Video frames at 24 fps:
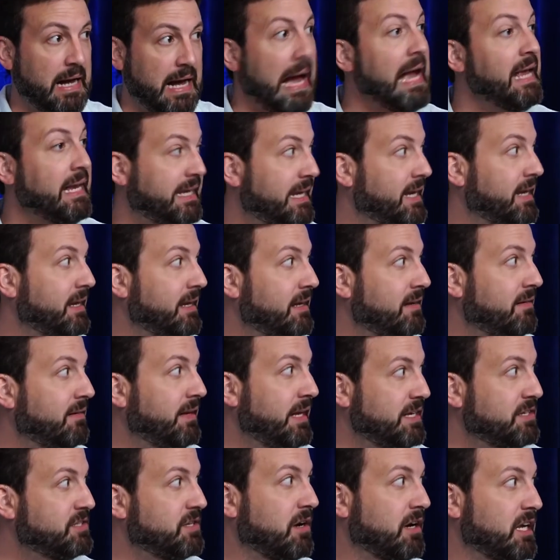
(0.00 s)
get it,
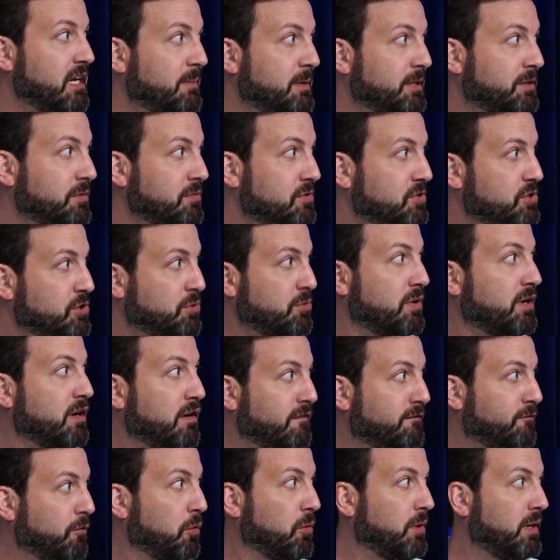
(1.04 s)
he's talking about those three or
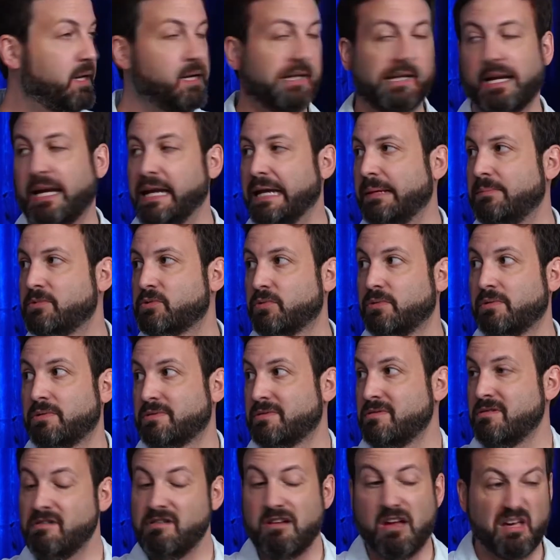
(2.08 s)
four hit games where there's
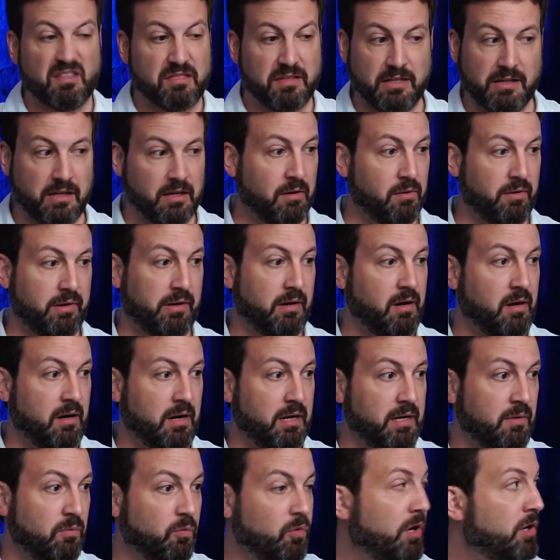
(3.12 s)
nothing going
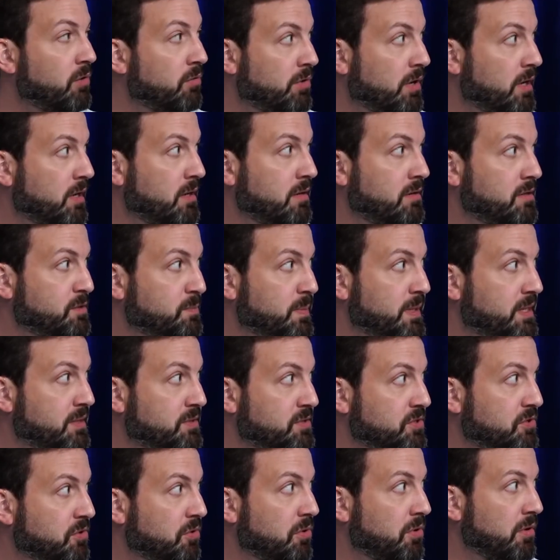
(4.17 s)
on and one run is being
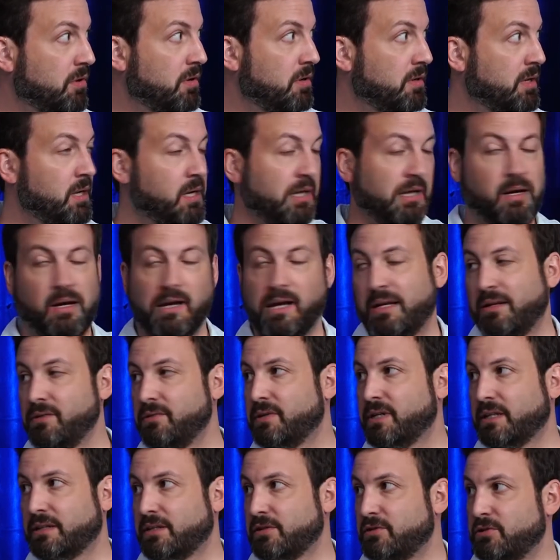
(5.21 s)
scored and you've
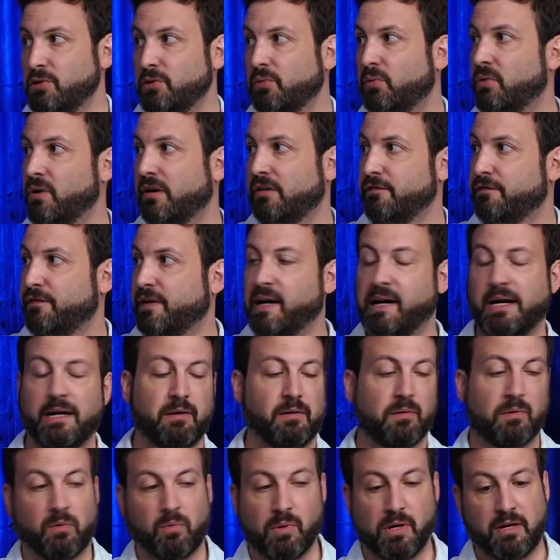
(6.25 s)
got the 2-1 final
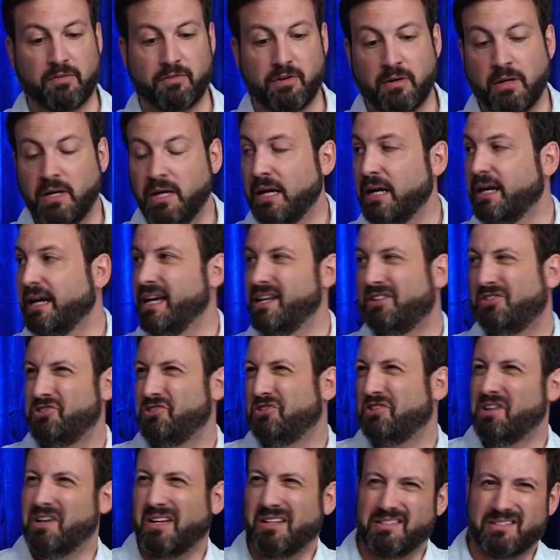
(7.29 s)
or whatever. It's
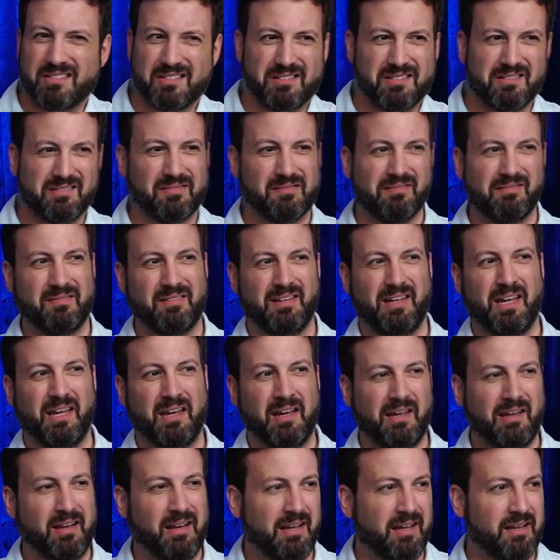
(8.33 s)
just
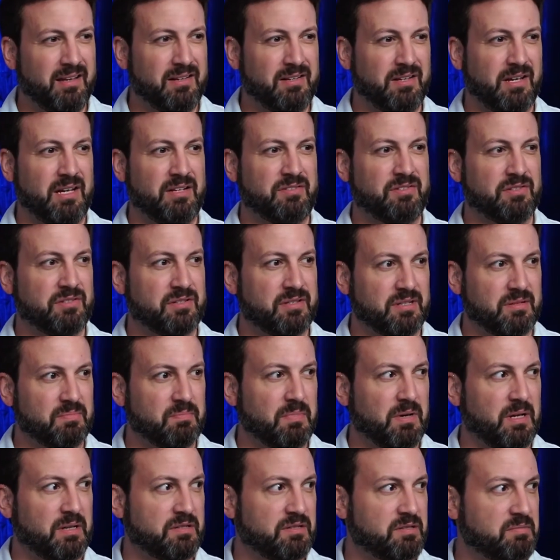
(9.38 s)

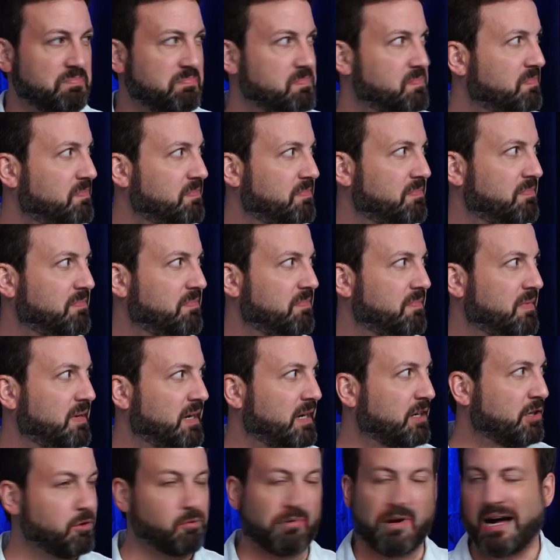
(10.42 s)

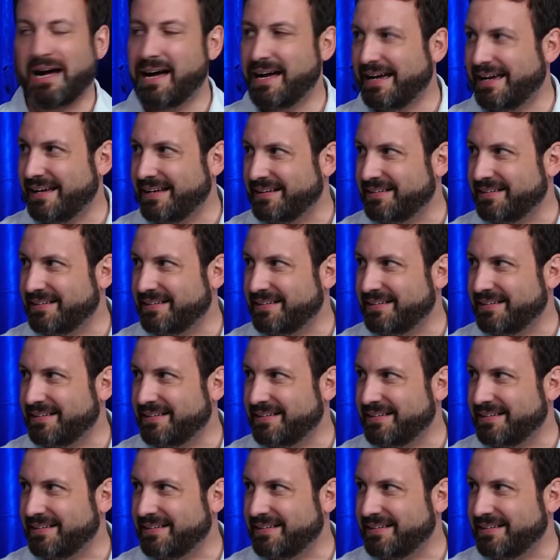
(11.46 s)
a grind.